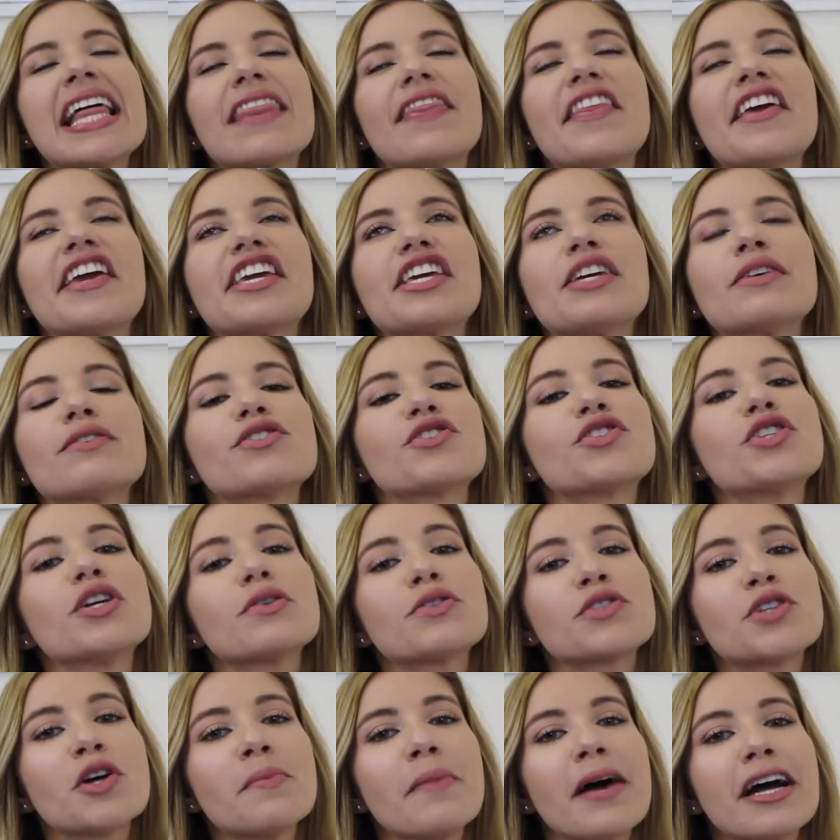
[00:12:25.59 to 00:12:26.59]
Thank you so
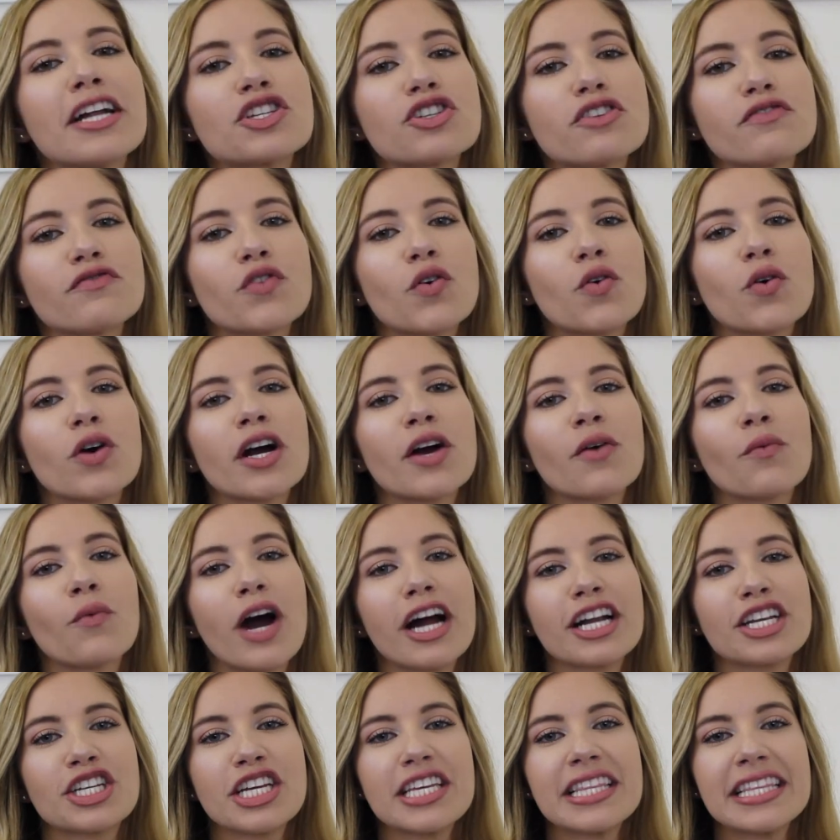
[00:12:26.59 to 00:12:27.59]
much for
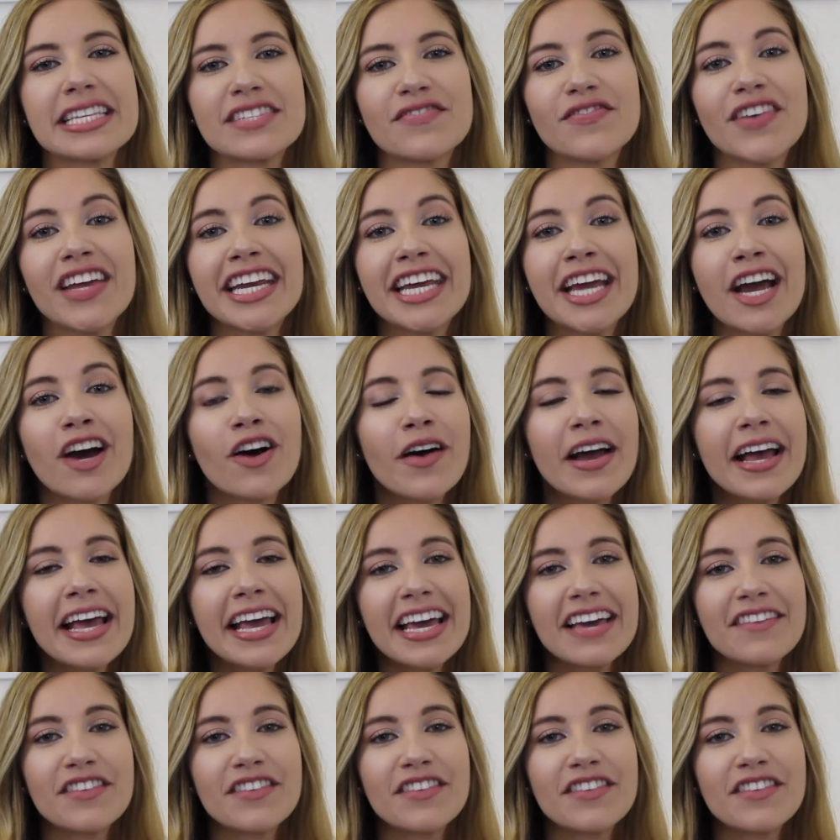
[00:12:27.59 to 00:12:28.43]
watching this video.